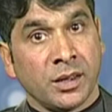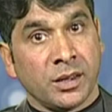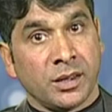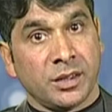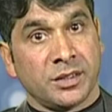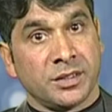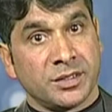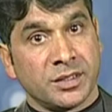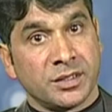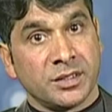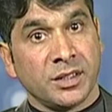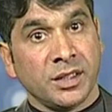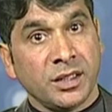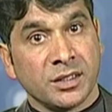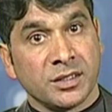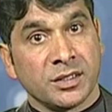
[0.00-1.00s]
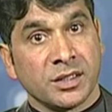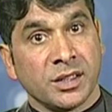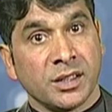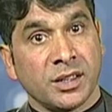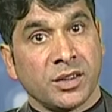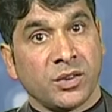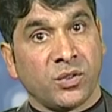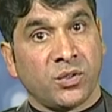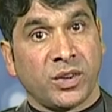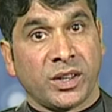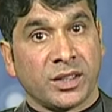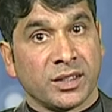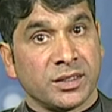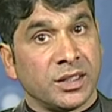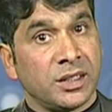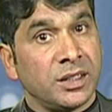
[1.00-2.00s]
It is the stage
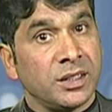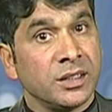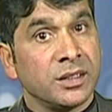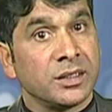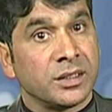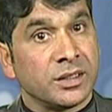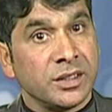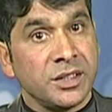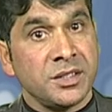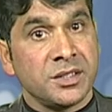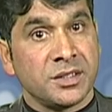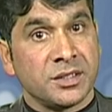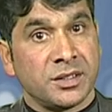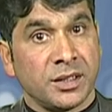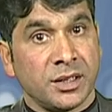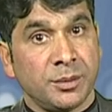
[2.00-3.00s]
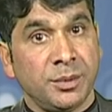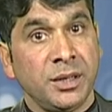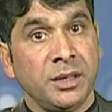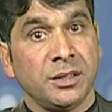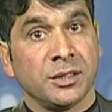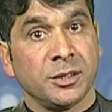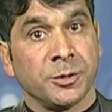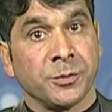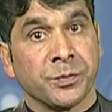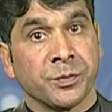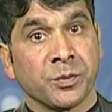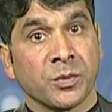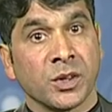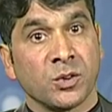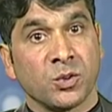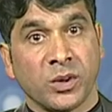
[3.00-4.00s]
where the learner reaches the ability
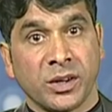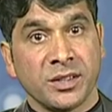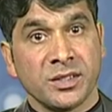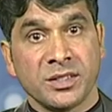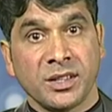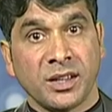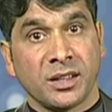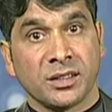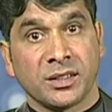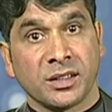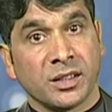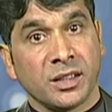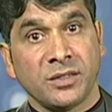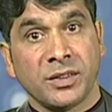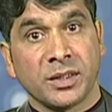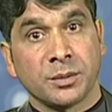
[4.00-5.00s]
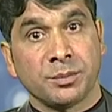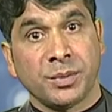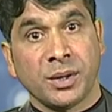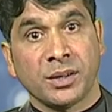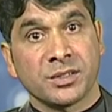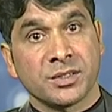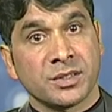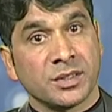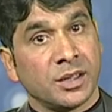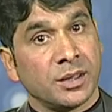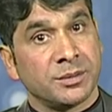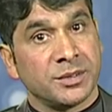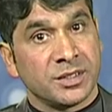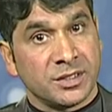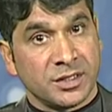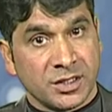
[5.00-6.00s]
to understand the relevant parts of
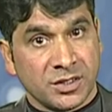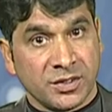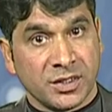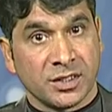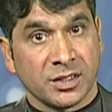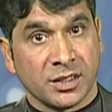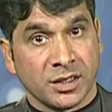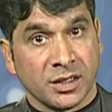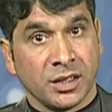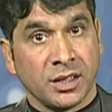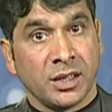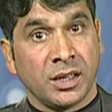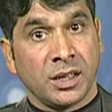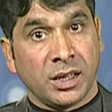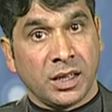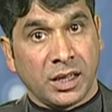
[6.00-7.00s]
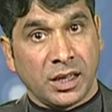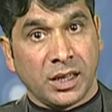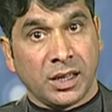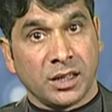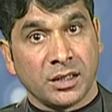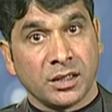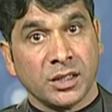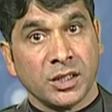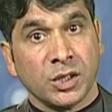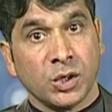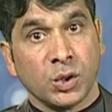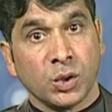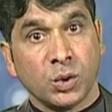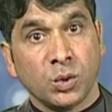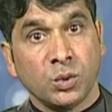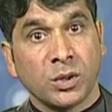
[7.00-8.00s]
the situation and
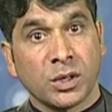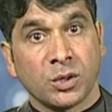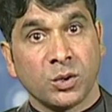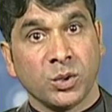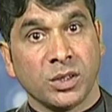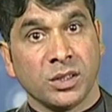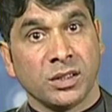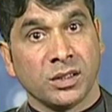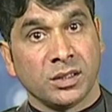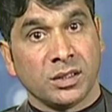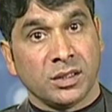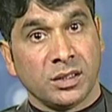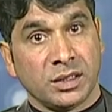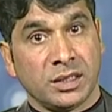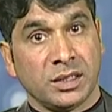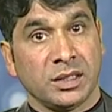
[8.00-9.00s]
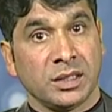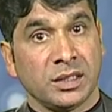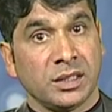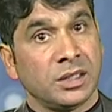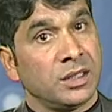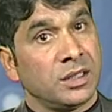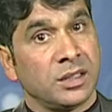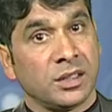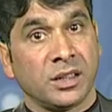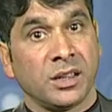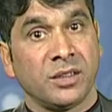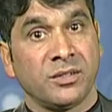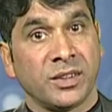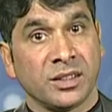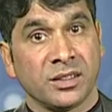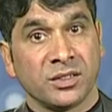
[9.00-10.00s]
overlooking the
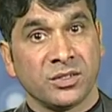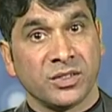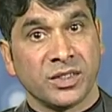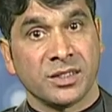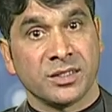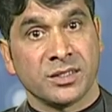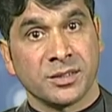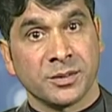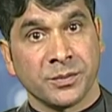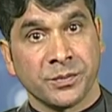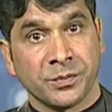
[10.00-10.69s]
irrelevant ones.